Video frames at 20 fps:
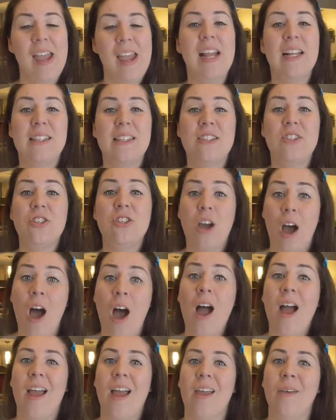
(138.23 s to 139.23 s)
it's
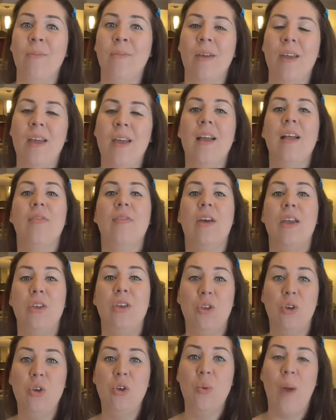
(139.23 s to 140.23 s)
time that
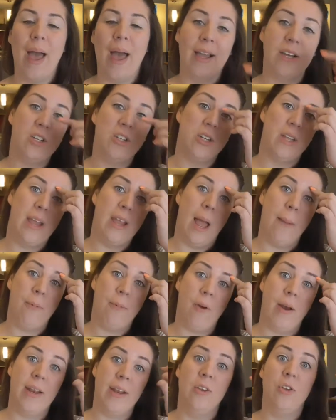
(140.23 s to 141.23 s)
you actually
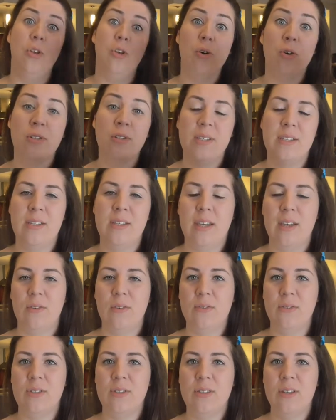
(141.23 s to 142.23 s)
upgraded your
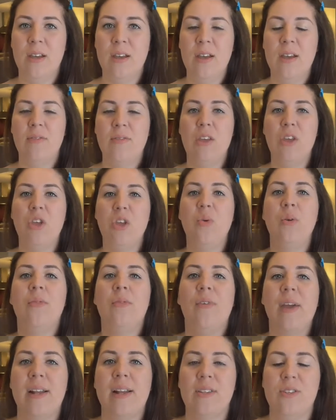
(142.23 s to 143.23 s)
skills that you
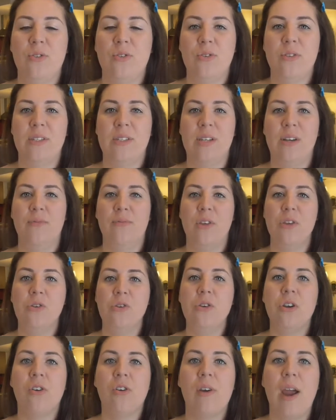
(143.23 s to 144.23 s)
advanced yourself, that
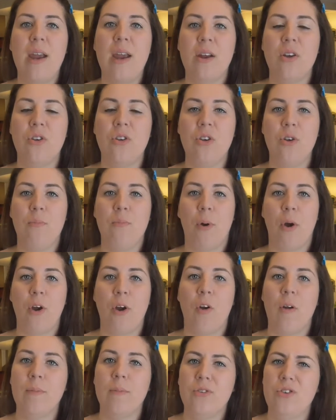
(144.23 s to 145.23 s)
you created new
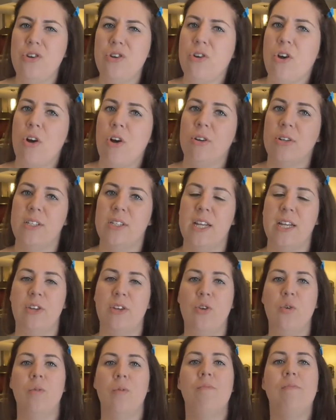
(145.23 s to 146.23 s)
programs, new
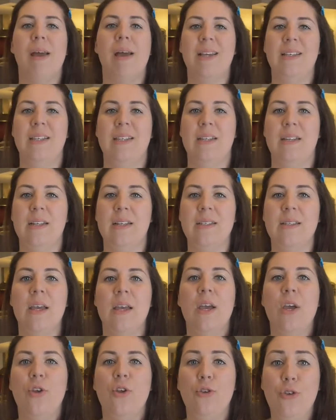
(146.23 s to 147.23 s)
content, new amazingness,
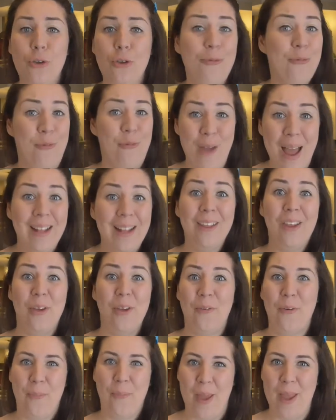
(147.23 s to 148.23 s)
new
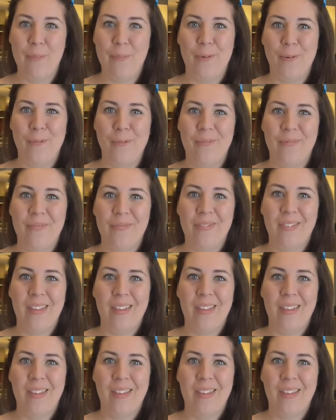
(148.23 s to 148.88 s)
value for people.